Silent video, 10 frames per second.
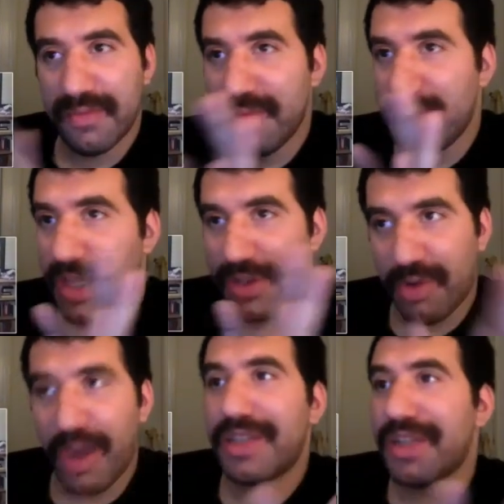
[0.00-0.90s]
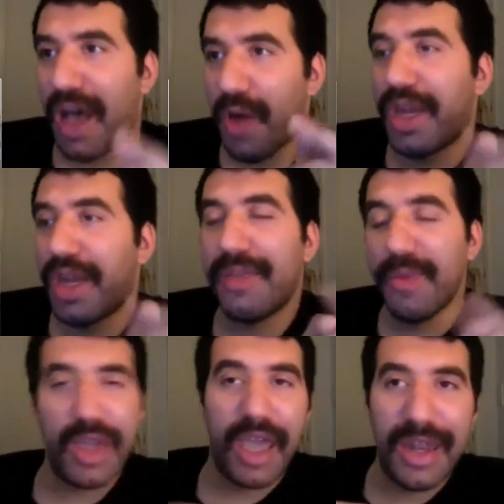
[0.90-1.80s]
It's great. How can I
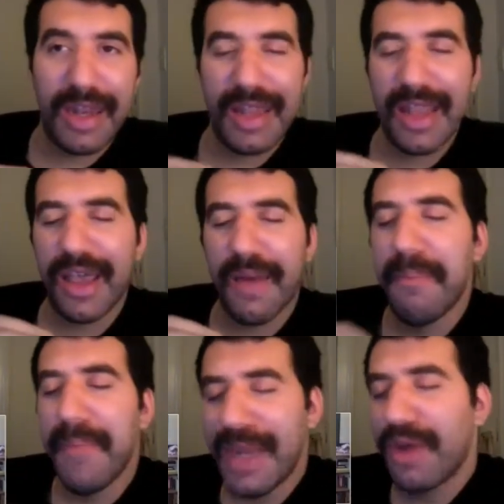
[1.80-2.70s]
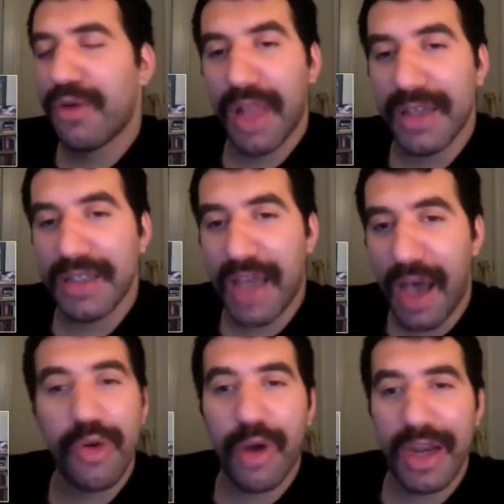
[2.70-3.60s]
communicate it in like a minute or less?
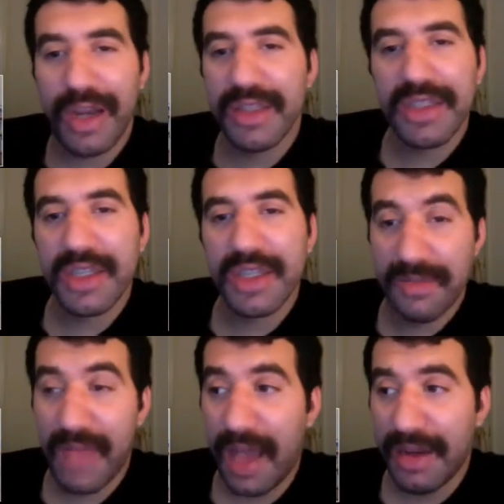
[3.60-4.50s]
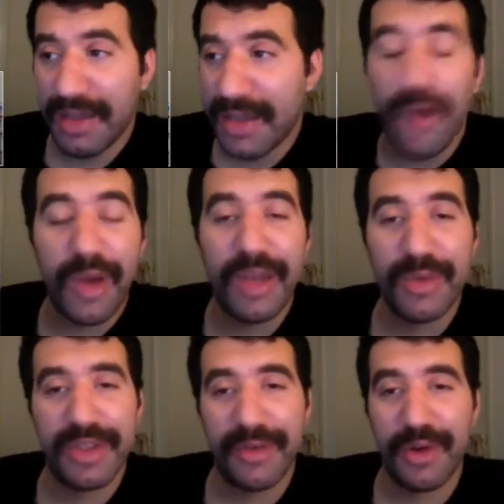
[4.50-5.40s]
How great it is? Because I doubt
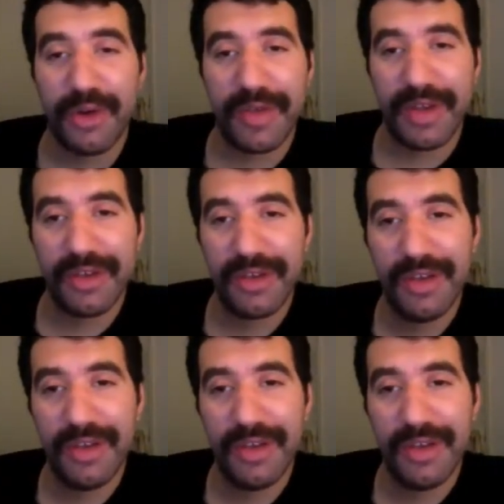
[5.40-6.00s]
anyone's ever heard of it.